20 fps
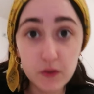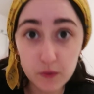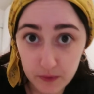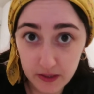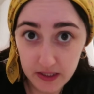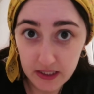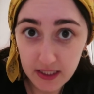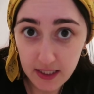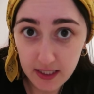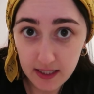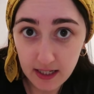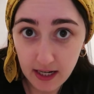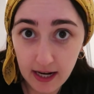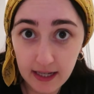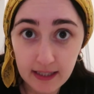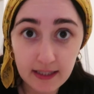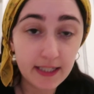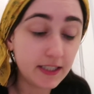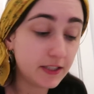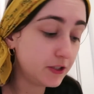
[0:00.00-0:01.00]
a week,
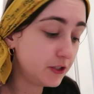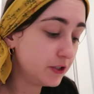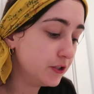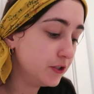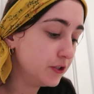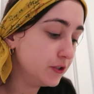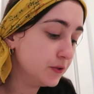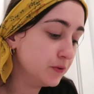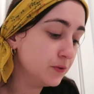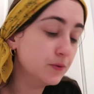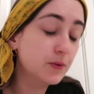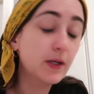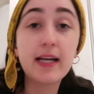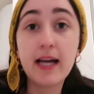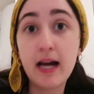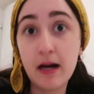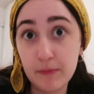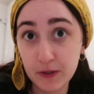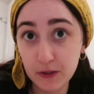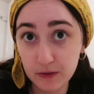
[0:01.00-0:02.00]
I like to do
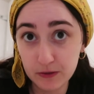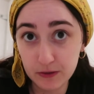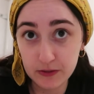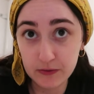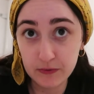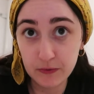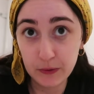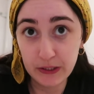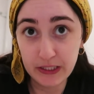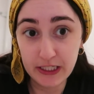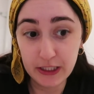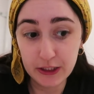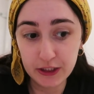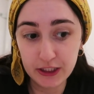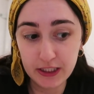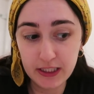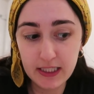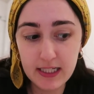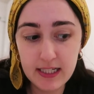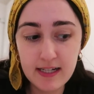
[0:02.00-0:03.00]
chemical
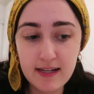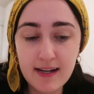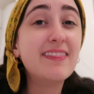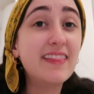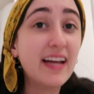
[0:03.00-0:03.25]
exfoliation.